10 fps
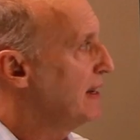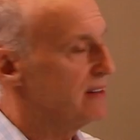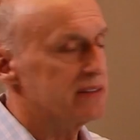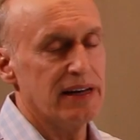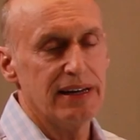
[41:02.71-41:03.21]

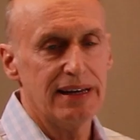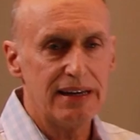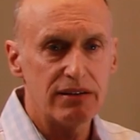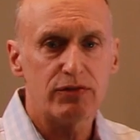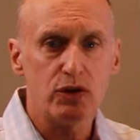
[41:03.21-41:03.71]
is that
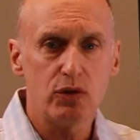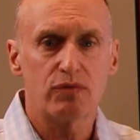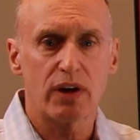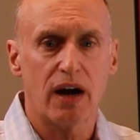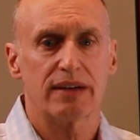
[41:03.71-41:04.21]
if
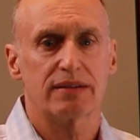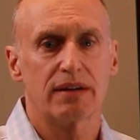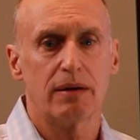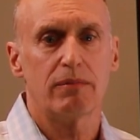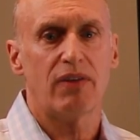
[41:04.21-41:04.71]
you've got
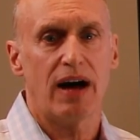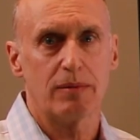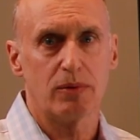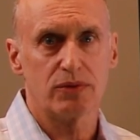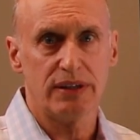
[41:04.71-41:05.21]
some
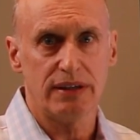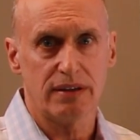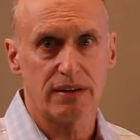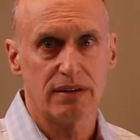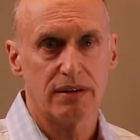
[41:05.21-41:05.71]
viable
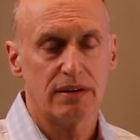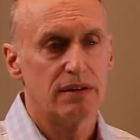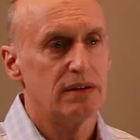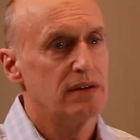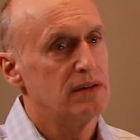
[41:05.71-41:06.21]
teeth,
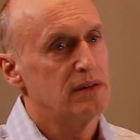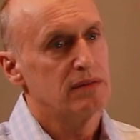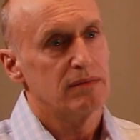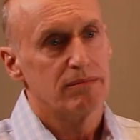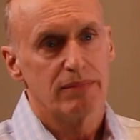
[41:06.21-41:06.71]

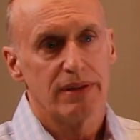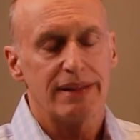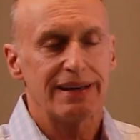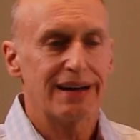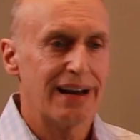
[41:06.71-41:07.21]

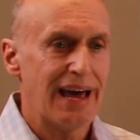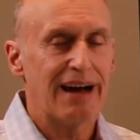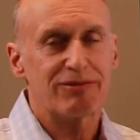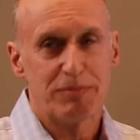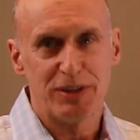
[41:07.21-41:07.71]
they kind of
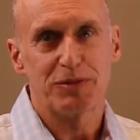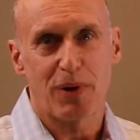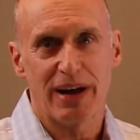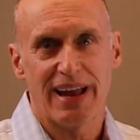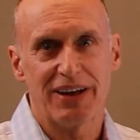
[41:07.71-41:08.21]
have to be
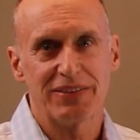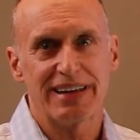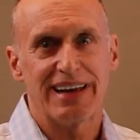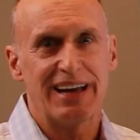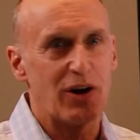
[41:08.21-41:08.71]
spread out.
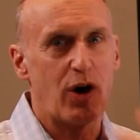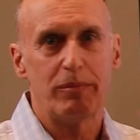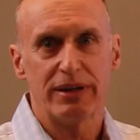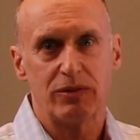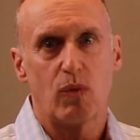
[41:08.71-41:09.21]
They can't all
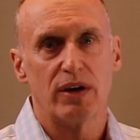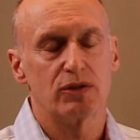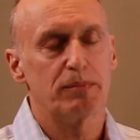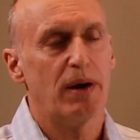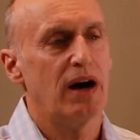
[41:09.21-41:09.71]
be in one
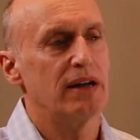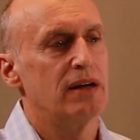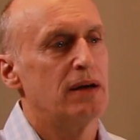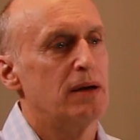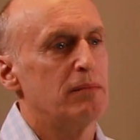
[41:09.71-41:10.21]
spot.
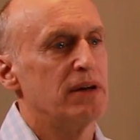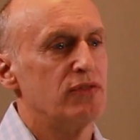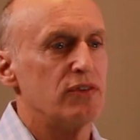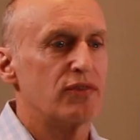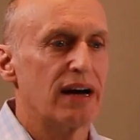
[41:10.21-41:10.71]
But
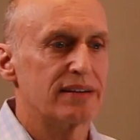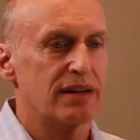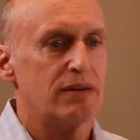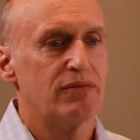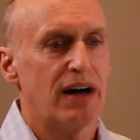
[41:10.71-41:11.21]
if you've got
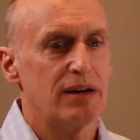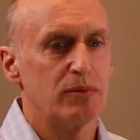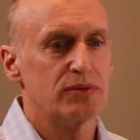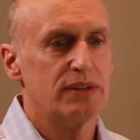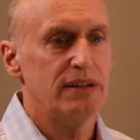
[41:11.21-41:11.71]
some
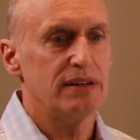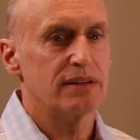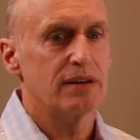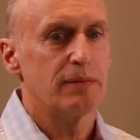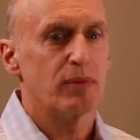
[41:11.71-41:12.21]
viable
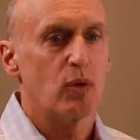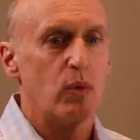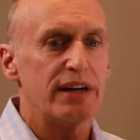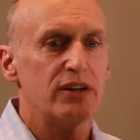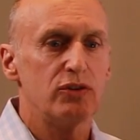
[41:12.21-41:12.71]
teeth,
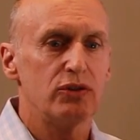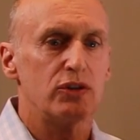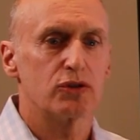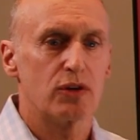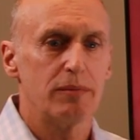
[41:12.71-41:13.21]
we can do
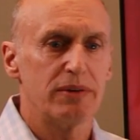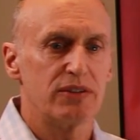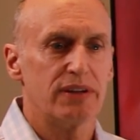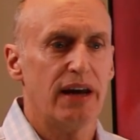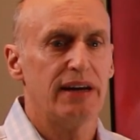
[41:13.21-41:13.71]
your treatment
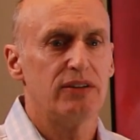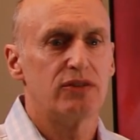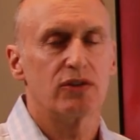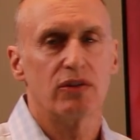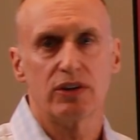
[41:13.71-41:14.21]

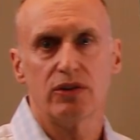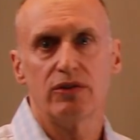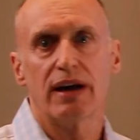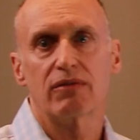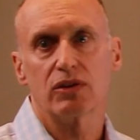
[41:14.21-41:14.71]
stage so that you
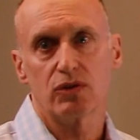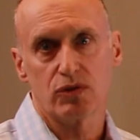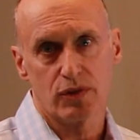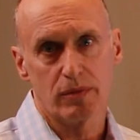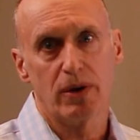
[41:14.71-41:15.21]
never
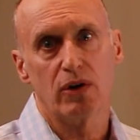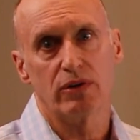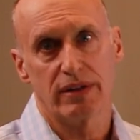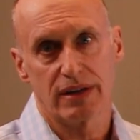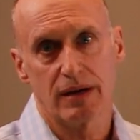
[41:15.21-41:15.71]
lose the
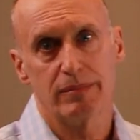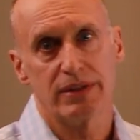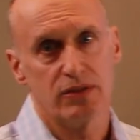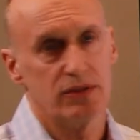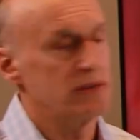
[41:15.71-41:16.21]
bone and the gum
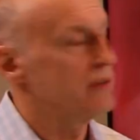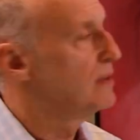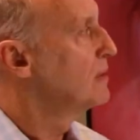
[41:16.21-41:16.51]
tissue.